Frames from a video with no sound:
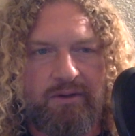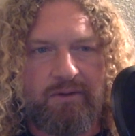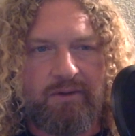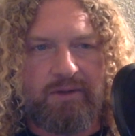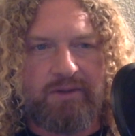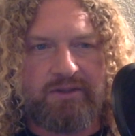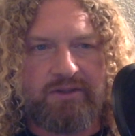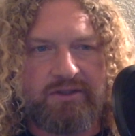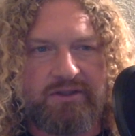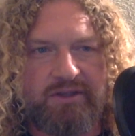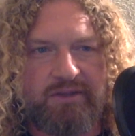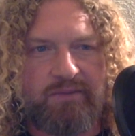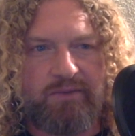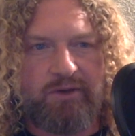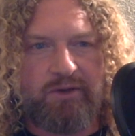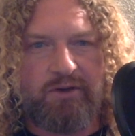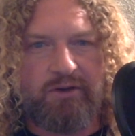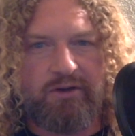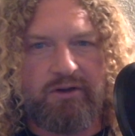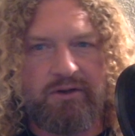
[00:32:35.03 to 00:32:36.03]
As I said,
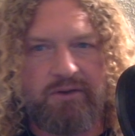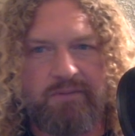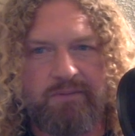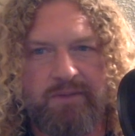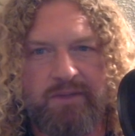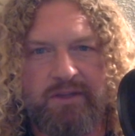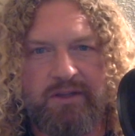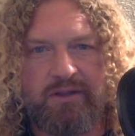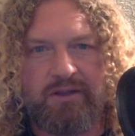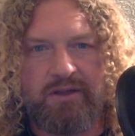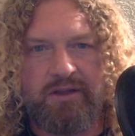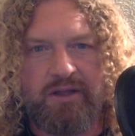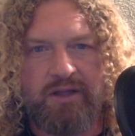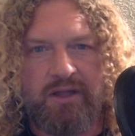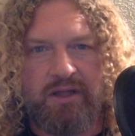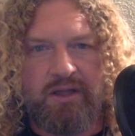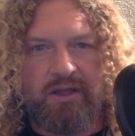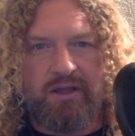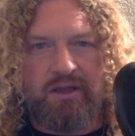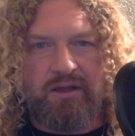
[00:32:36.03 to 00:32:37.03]
we are going to be
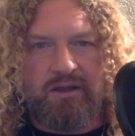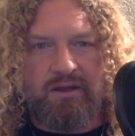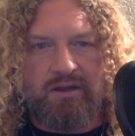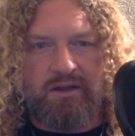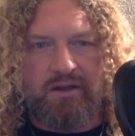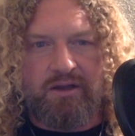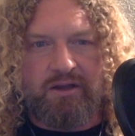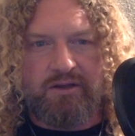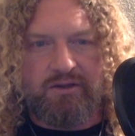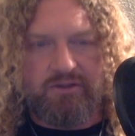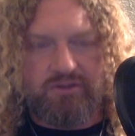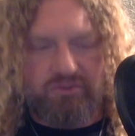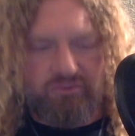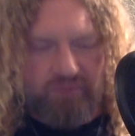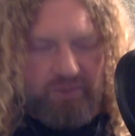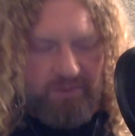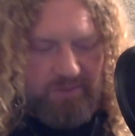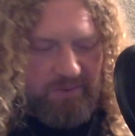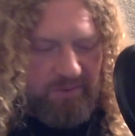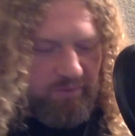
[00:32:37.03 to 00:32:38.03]
uh,
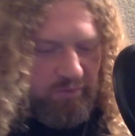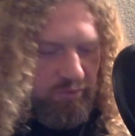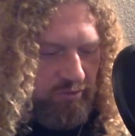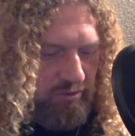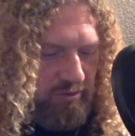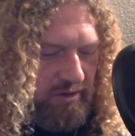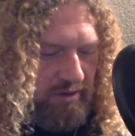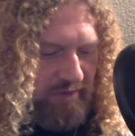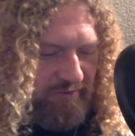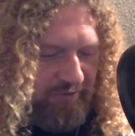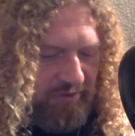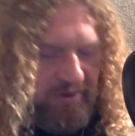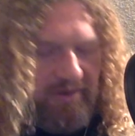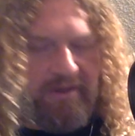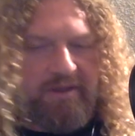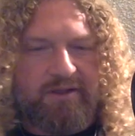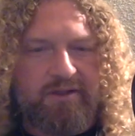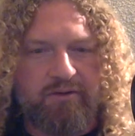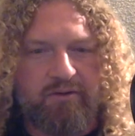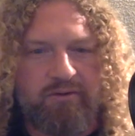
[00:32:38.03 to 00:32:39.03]
streaming more often
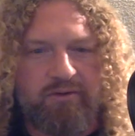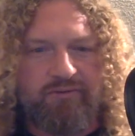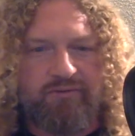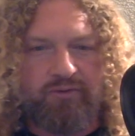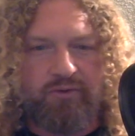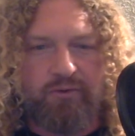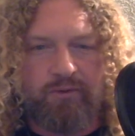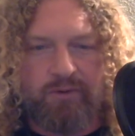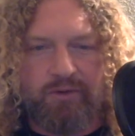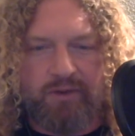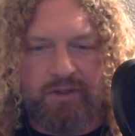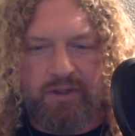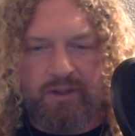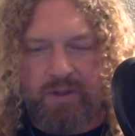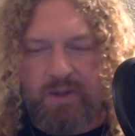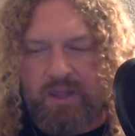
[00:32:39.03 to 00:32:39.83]
going forward.